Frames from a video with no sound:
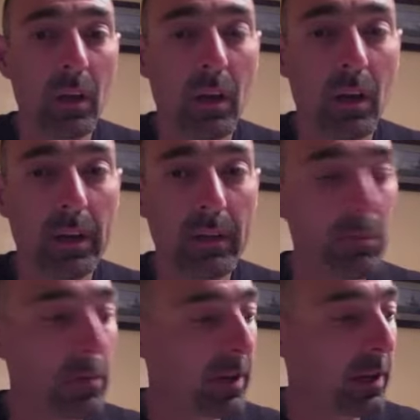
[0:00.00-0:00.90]
All right,
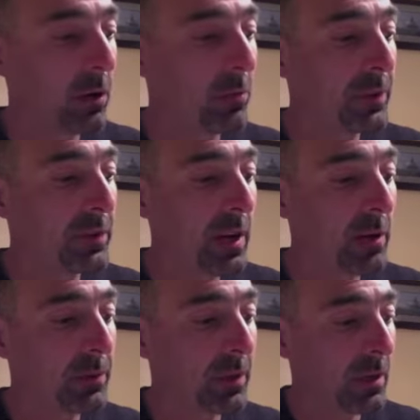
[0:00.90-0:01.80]
everybody, hope this
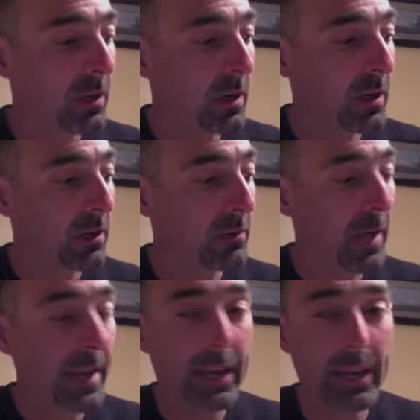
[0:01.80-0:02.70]
helped. Um,
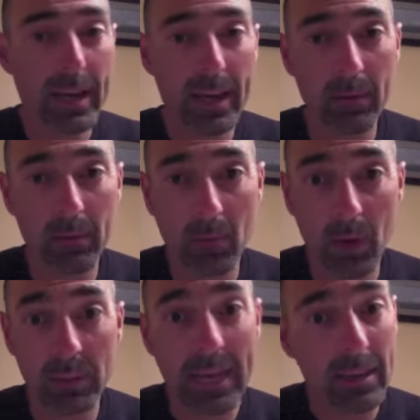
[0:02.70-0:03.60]
I hit on
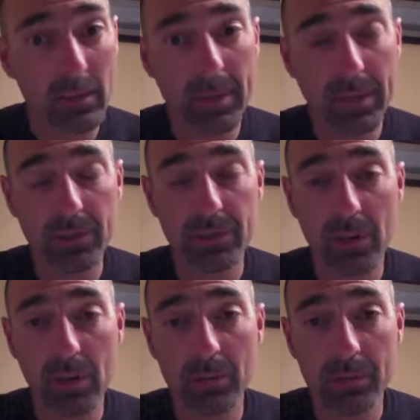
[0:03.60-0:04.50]
a lot of the major
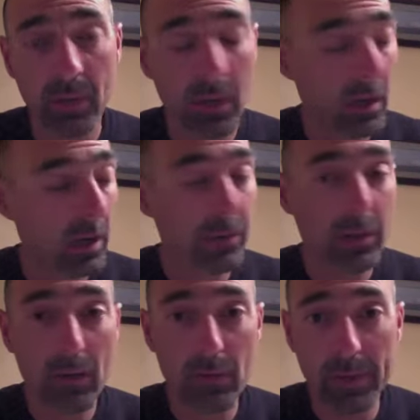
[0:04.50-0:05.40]
terms of the
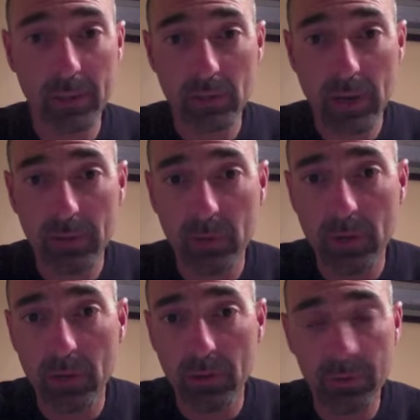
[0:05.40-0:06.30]
government. You definitely
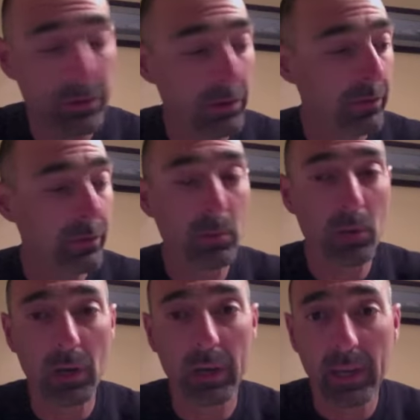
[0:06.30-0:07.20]
want to go through your review
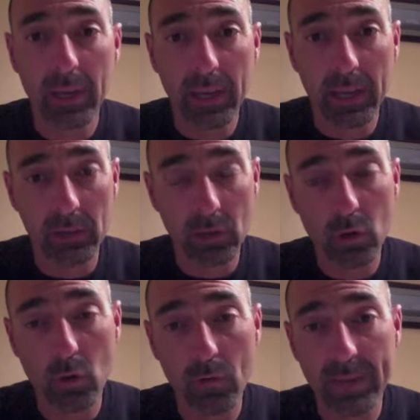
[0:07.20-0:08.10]
book and
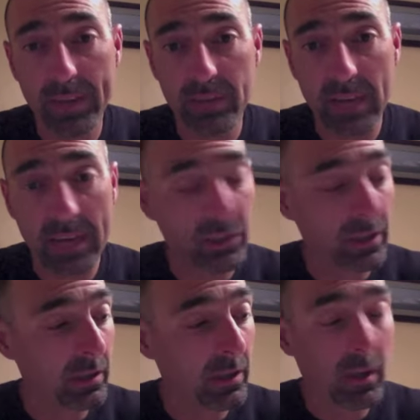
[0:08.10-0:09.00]
look over that
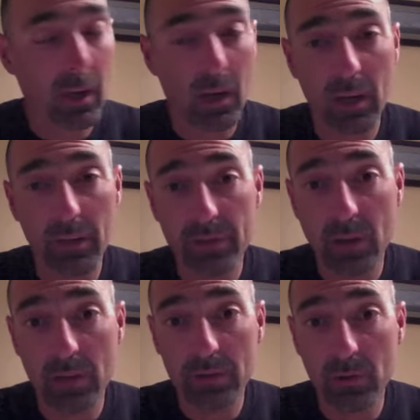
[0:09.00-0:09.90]
section. Uh, there's
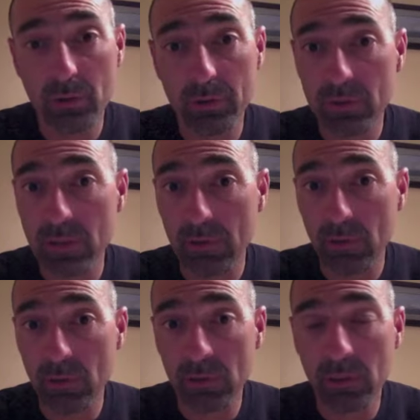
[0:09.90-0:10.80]
also
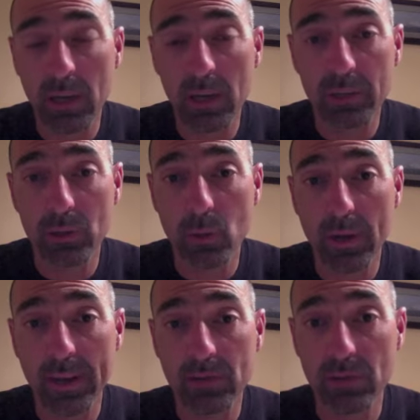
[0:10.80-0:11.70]
several uh,
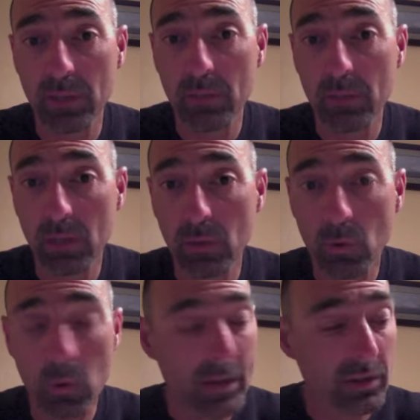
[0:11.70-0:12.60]
short answer
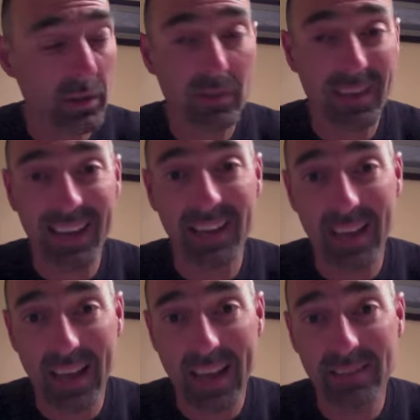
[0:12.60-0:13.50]
DBQ questions and
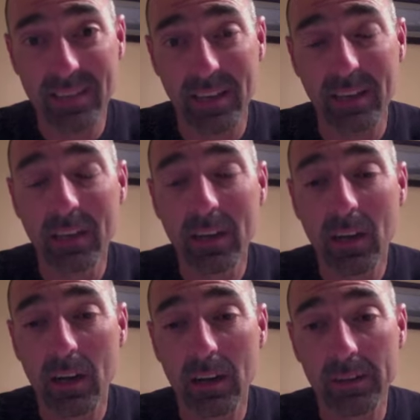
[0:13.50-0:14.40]
an essay
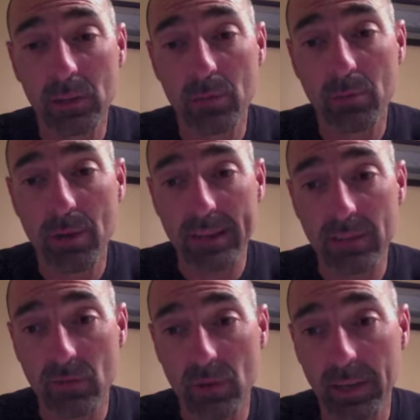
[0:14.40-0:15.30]
uh, that you could
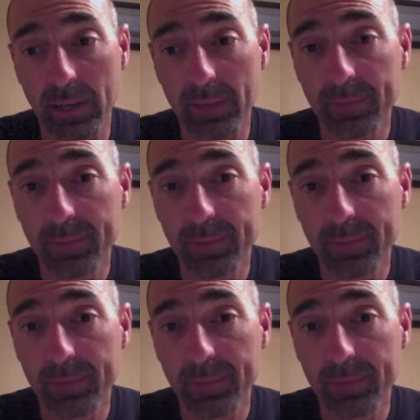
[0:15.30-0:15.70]
practice writing.